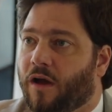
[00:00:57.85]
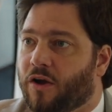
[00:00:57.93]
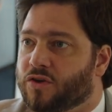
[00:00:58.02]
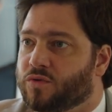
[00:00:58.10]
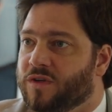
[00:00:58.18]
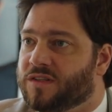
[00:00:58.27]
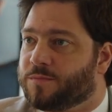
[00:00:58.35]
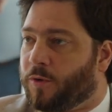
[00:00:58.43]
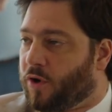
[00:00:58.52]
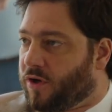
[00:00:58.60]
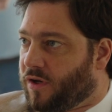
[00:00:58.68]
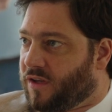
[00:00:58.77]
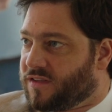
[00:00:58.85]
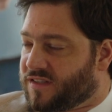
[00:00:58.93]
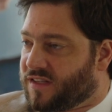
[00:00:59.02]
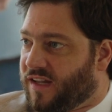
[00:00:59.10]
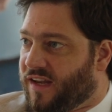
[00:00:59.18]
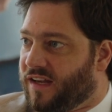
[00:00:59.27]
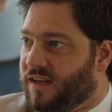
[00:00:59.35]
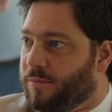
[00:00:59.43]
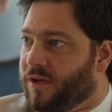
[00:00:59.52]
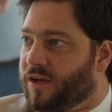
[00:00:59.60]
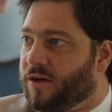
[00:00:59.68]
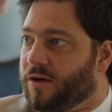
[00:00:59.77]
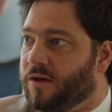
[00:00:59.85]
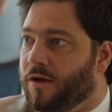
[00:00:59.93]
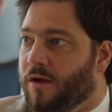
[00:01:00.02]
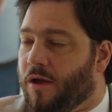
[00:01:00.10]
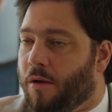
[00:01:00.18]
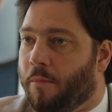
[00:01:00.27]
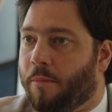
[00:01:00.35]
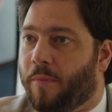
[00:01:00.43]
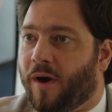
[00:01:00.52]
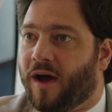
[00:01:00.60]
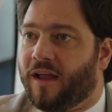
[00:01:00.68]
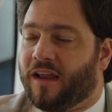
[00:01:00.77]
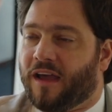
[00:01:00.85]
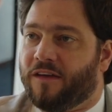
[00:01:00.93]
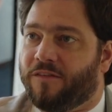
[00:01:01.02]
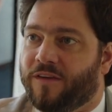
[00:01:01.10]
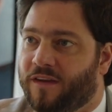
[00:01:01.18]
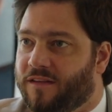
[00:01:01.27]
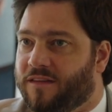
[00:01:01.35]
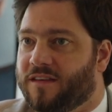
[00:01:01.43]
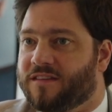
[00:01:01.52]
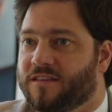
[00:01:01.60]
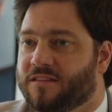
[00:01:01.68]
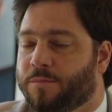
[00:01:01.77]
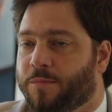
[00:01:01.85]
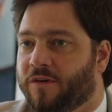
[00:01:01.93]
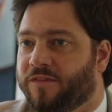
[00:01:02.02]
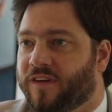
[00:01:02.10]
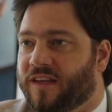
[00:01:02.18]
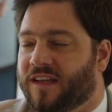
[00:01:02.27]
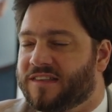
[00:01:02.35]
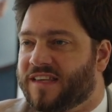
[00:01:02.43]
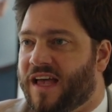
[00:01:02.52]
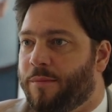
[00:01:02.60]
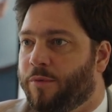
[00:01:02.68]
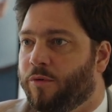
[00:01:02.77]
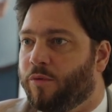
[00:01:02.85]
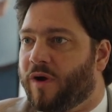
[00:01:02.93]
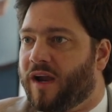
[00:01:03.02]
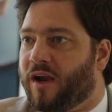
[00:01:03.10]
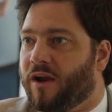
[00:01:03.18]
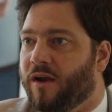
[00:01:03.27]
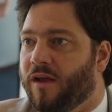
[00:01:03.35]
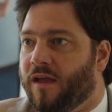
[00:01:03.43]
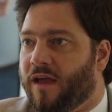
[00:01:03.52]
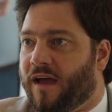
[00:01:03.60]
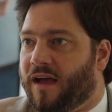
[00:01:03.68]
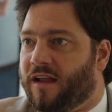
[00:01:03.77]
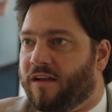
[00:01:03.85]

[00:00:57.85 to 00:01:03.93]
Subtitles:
our sweet spot is slightly bigger, but I think this is a perfect example where at